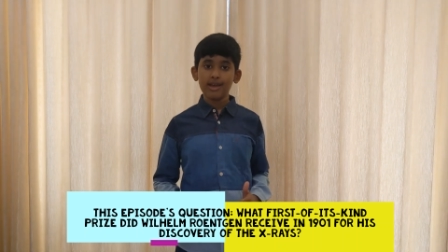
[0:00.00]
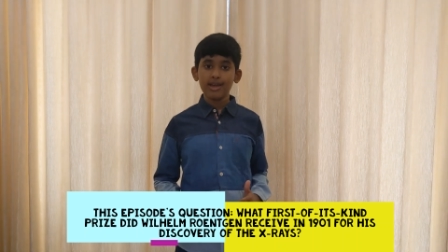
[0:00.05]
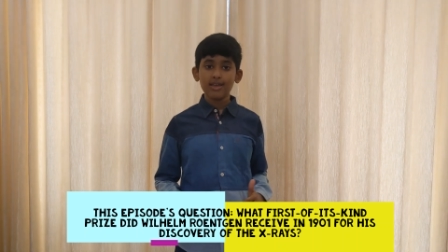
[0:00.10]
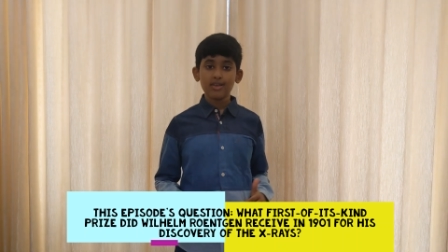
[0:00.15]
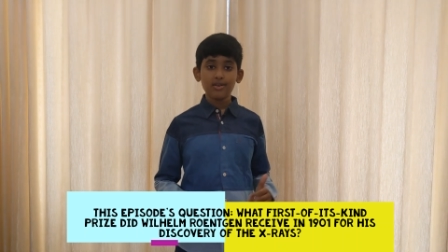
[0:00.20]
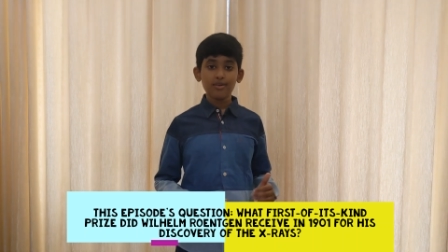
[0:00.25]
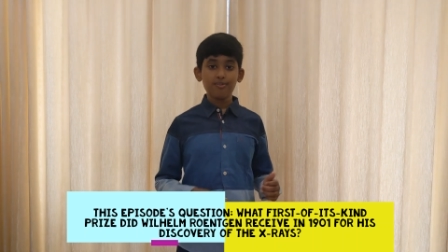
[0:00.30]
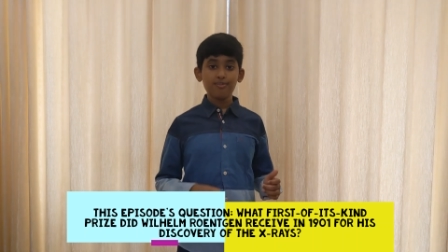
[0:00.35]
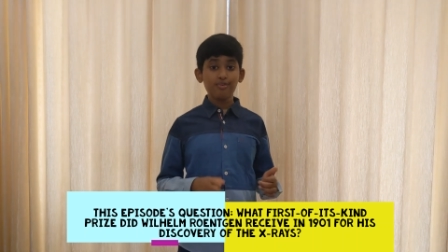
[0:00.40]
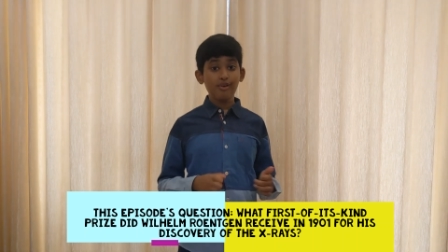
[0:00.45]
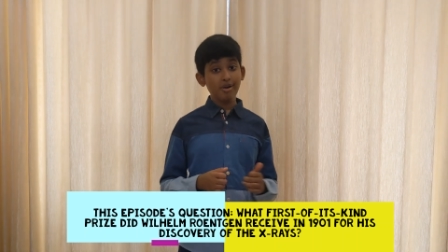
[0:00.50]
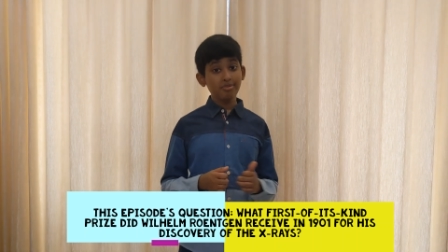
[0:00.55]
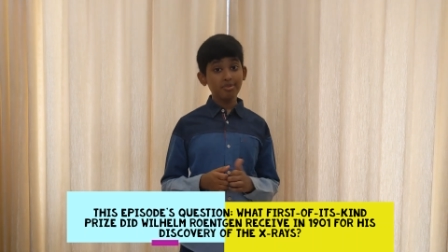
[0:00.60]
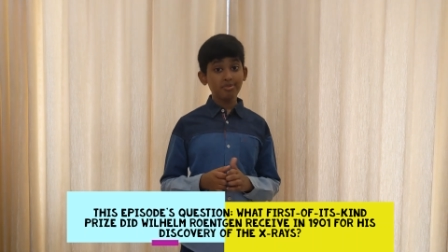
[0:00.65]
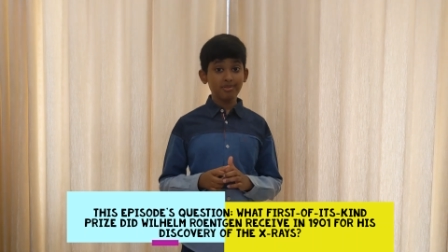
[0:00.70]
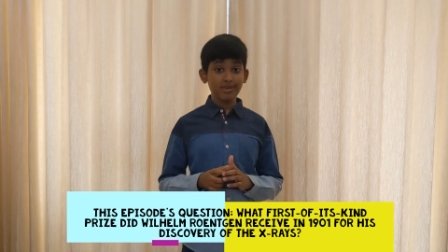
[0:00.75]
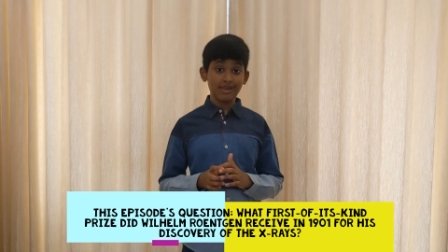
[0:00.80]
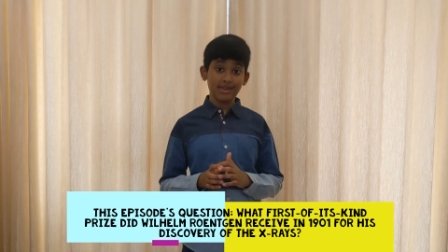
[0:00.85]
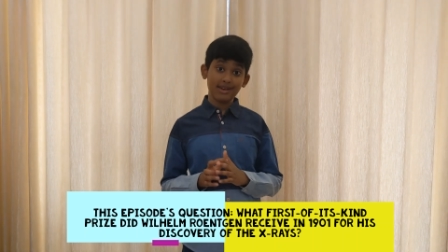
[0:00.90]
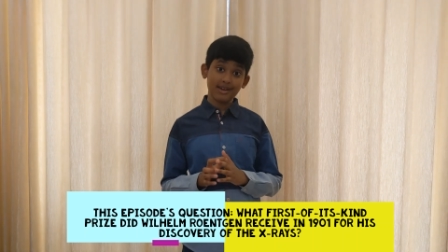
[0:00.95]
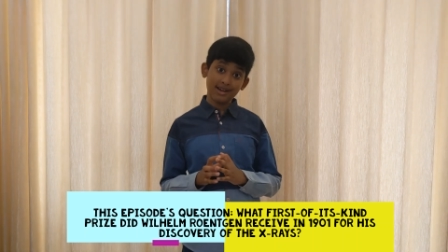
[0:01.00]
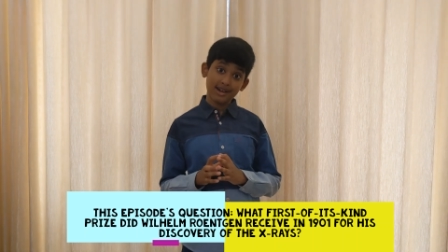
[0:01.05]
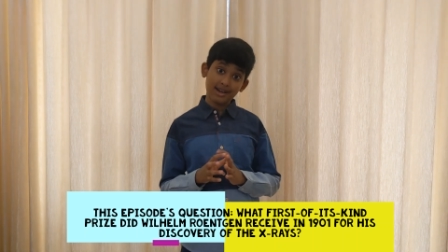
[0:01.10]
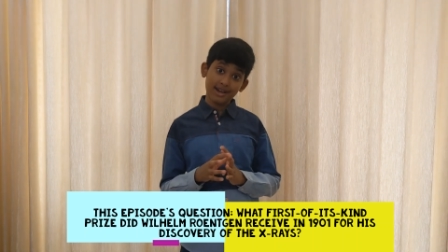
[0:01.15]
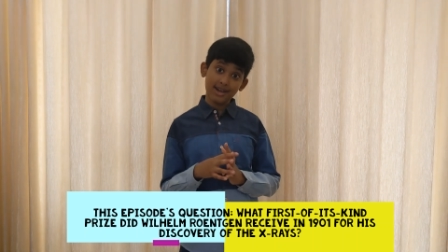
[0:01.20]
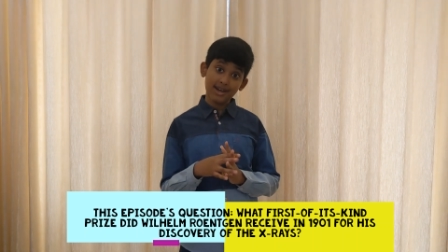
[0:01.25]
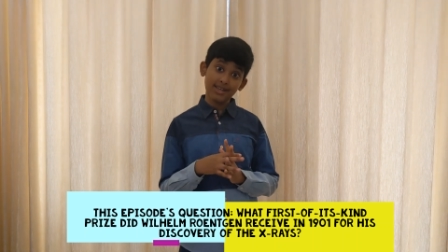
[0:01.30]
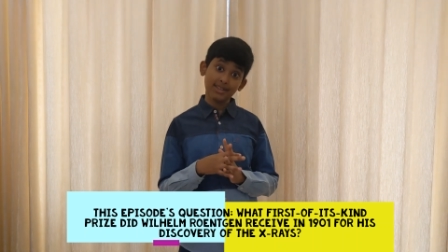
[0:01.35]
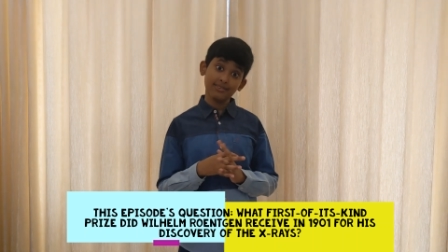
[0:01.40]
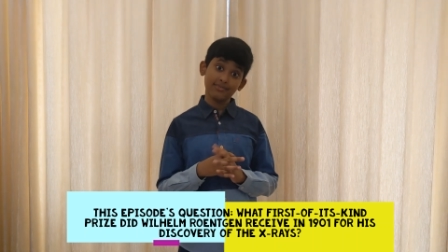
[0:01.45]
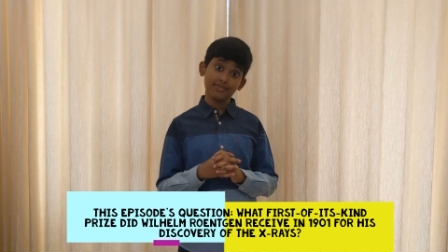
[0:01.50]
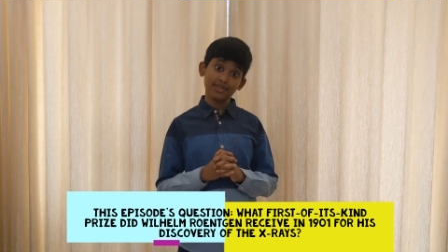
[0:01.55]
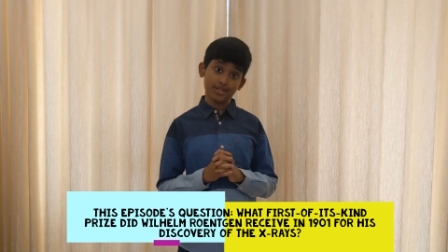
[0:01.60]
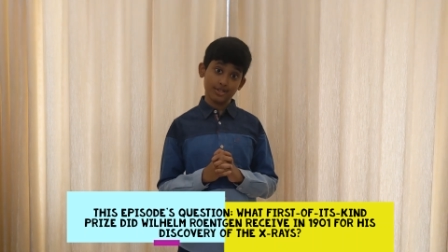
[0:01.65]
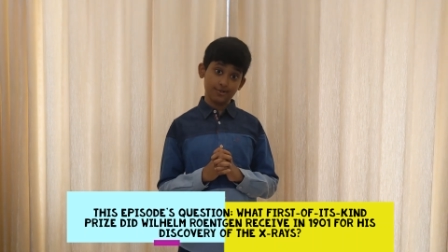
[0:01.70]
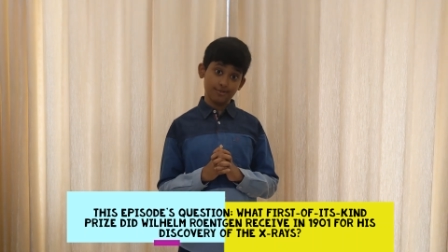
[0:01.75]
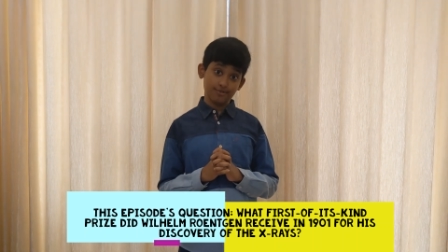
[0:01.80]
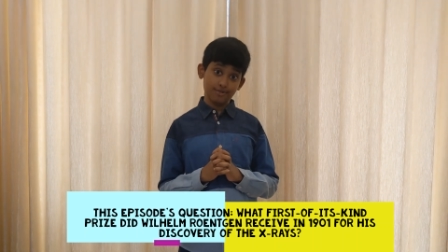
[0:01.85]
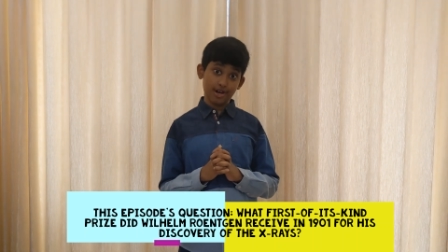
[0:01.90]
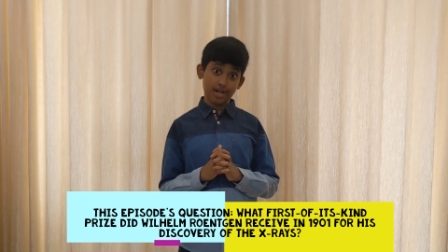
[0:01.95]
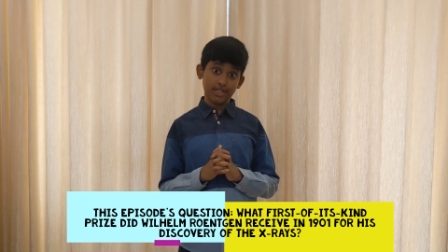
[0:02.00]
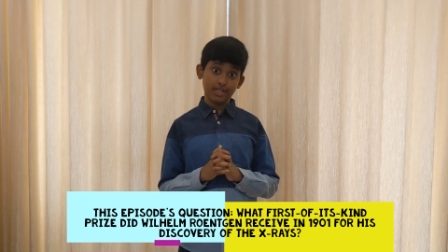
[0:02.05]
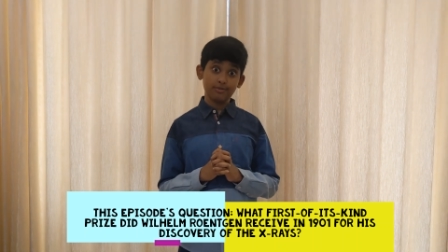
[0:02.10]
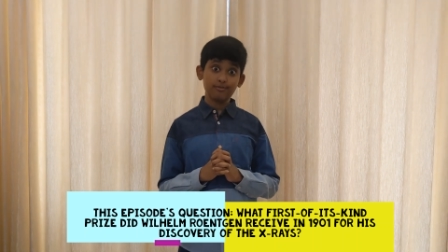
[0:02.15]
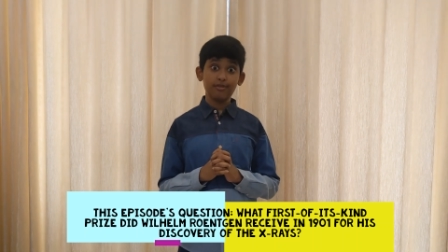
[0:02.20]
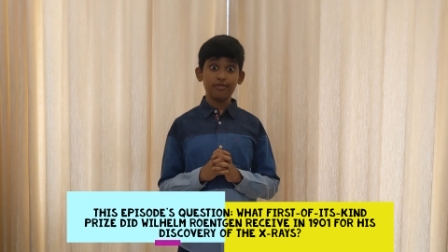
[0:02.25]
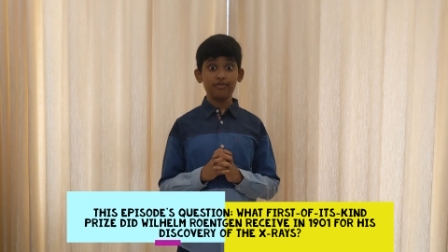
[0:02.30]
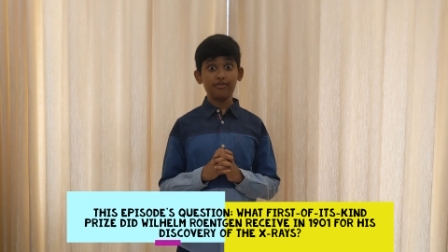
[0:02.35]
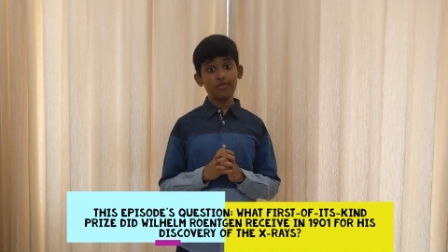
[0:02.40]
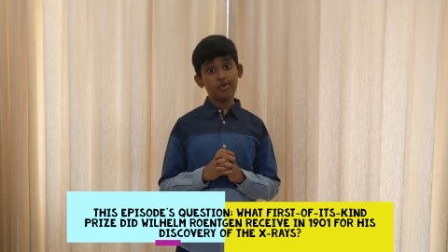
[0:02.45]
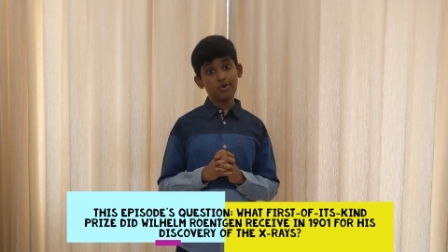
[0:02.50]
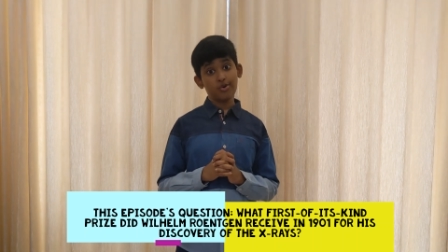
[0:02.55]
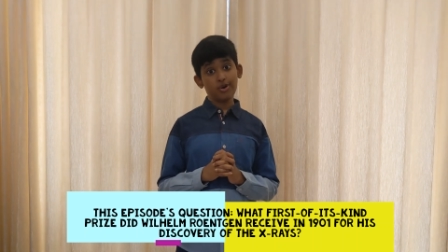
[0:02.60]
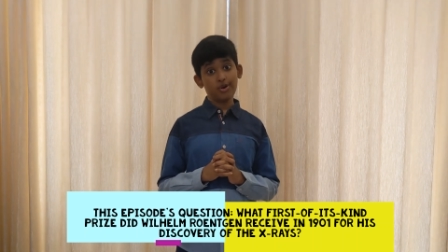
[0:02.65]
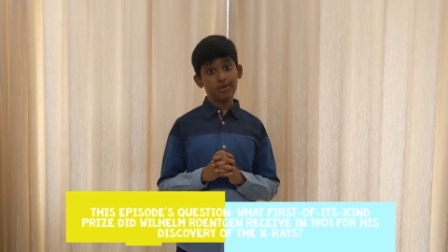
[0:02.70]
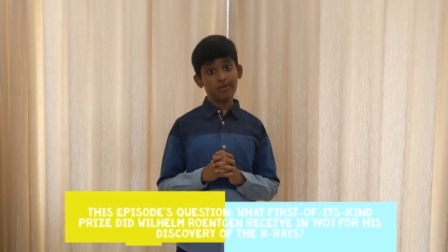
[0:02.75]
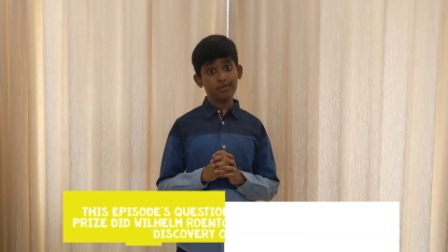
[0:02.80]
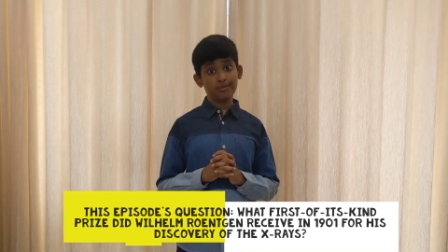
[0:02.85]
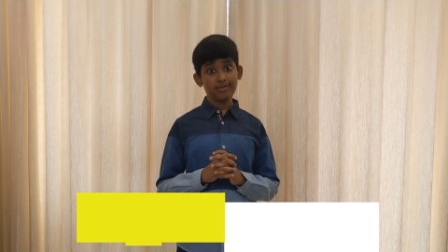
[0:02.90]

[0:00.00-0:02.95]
You've probably heard of this prize before.